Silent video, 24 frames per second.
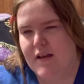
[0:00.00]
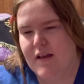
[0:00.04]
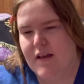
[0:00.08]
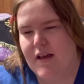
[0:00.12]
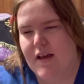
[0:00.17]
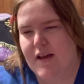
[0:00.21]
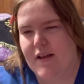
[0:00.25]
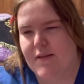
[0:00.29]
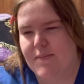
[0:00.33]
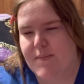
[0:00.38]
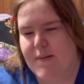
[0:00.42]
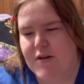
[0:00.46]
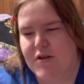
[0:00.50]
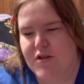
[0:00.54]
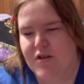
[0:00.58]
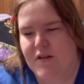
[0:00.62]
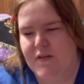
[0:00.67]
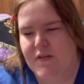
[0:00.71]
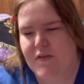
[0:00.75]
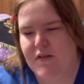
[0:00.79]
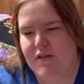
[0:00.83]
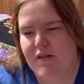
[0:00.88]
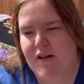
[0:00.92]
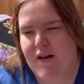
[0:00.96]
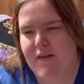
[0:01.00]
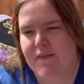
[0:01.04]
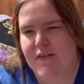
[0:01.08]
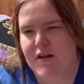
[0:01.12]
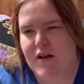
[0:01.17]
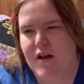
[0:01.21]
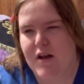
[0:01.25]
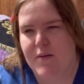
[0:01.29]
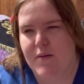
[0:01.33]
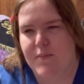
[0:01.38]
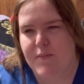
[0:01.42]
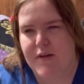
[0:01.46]
especially if you have
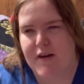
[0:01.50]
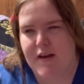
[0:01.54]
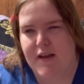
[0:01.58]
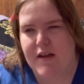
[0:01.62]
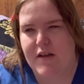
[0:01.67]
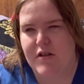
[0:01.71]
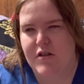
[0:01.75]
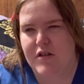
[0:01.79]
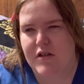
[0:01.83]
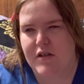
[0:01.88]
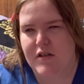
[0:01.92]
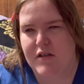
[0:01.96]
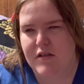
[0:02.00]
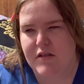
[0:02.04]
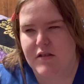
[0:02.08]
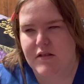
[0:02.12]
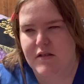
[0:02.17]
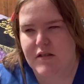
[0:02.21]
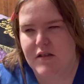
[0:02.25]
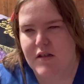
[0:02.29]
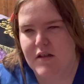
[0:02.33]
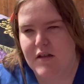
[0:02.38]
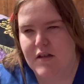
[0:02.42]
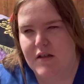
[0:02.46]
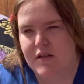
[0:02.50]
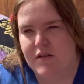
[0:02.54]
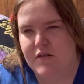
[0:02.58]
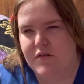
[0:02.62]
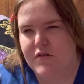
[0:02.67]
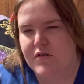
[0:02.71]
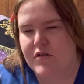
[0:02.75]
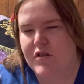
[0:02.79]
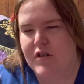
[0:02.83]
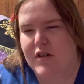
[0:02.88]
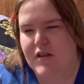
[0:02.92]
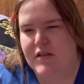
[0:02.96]
accommodations,
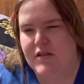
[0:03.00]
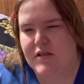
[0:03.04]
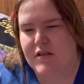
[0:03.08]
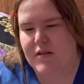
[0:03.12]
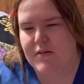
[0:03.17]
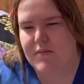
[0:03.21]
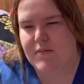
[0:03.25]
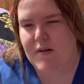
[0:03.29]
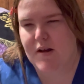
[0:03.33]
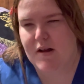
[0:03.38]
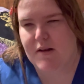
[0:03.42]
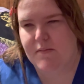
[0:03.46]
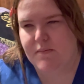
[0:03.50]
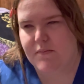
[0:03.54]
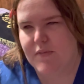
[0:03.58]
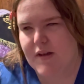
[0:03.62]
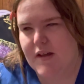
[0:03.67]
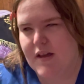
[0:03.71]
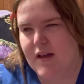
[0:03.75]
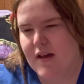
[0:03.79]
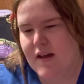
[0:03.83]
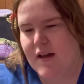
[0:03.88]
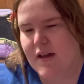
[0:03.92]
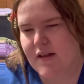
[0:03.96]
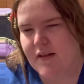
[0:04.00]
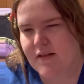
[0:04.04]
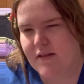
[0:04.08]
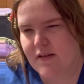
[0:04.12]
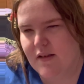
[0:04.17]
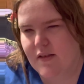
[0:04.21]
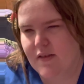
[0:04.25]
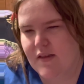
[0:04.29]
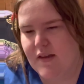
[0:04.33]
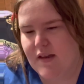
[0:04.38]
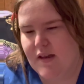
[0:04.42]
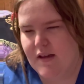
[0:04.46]
just because
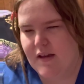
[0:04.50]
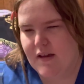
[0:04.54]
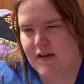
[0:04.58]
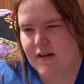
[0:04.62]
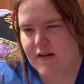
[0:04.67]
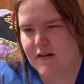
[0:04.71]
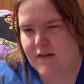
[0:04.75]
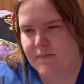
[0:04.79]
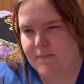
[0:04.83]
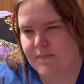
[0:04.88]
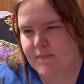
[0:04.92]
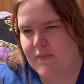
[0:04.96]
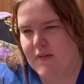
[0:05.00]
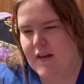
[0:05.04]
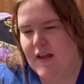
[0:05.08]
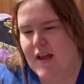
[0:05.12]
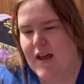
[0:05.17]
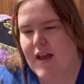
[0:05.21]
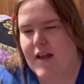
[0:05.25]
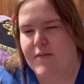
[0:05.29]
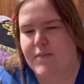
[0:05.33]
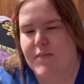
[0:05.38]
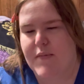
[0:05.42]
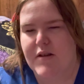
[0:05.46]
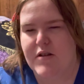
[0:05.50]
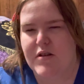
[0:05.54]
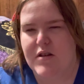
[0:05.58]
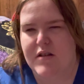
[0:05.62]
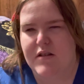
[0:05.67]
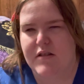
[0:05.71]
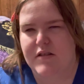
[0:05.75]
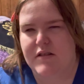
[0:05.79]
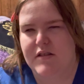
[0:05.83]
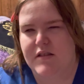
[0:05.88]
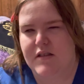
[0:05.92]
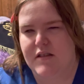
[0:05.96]
the
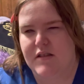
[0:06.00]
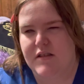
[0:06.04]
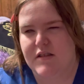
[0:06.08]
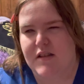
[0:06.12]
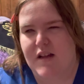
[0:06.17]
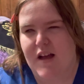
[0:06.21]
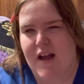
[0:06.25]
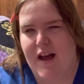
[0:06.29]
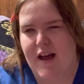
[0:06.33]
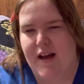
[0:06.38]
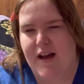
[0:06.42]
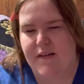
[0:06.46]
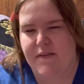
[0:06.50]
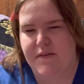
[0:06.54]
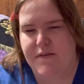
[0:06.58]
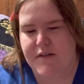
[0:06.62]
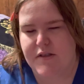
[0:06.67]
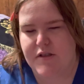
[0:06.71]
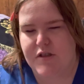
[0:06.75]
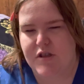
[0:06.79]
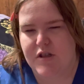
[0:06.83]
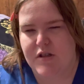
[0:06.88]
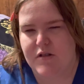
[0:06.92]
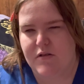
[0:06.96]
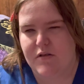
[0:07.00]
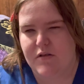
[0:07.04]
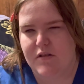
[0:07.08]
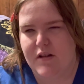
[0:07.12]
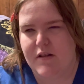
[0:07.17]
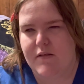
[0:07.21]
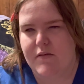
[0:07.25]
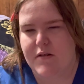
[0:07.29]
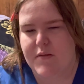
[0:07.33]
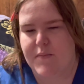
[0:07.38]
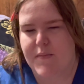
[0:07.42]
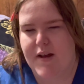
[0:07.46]
admissions staff generally
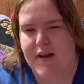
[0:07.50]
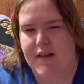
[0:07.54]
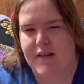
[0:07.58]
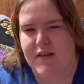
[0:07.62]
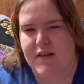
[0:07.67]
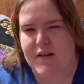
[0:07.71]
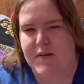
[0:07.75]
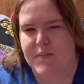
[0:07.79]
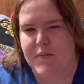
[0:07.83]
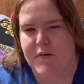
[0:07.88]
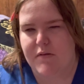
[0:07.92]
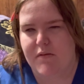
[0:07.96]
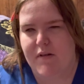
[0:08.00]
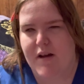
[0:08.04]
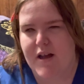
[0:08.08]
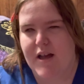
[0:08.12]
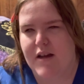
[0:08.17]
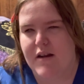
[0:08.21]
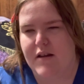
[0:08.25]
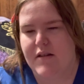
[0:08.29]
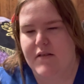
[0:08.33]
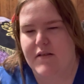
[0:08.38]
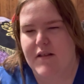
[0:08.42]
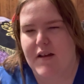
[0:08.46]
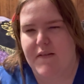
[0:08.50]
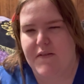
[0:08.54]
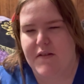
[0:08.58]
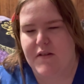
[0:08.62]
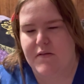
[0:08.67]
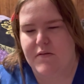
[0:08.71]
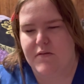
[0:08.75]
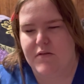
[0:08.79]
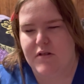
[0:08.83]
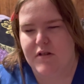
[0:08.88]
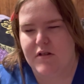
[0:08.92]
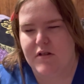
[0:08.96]
want to make them aware that if you
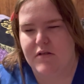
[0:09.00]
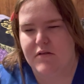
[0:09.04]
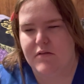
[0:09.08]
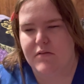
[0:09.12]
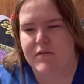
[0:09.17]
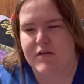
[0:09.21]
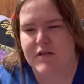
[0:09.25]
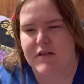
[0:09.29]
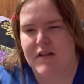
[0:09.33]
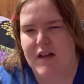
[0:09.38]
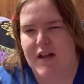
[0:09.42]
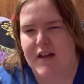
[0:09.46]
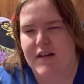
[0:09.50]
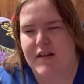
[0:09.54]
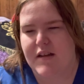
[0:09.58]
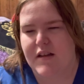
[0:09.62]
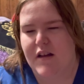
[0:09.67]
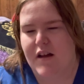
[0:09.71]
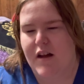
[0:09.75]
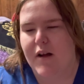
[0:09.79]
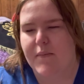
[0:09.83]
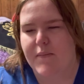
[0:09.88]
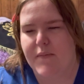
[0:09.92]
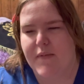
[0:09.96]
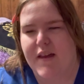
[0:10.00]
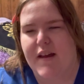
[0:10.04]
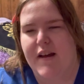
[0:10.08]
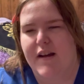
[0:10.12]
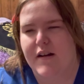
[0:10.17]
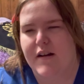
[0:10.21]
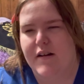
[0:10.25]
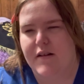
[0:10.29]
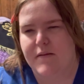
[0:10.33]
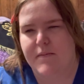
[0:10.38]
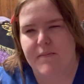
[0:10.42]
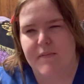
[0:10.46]
do decide to come
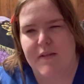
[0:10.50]
there,